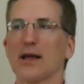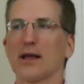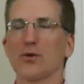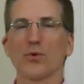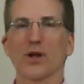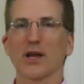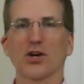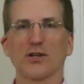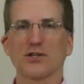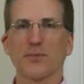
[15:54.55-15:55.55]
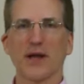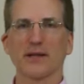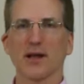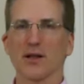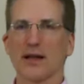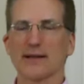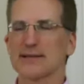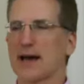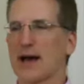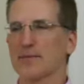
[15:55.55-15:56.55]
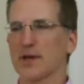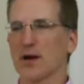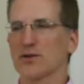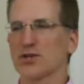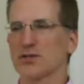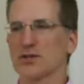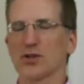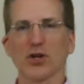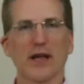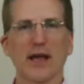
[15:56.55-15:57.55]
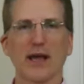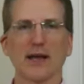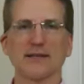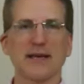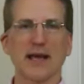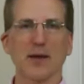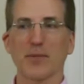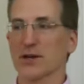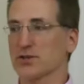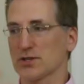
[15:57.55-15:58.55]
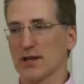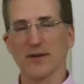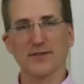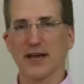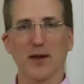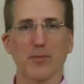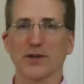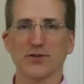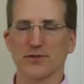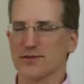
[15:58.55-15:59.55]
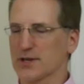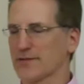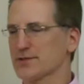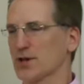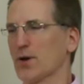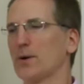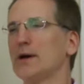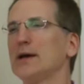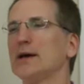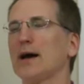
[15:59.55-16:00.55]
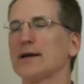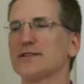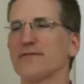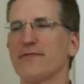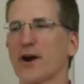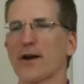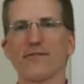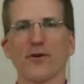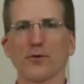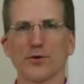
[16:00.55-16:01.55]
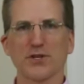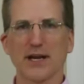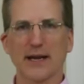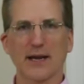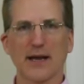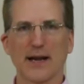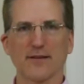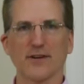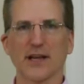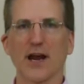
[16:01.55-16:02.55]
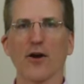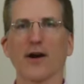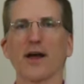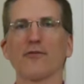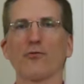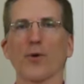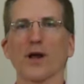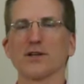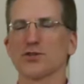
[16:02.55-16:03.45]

You really could spend a lot of time there just looking and taking pictures. I love taking pictures and stuff, so it's a very photogenic kind of an area for you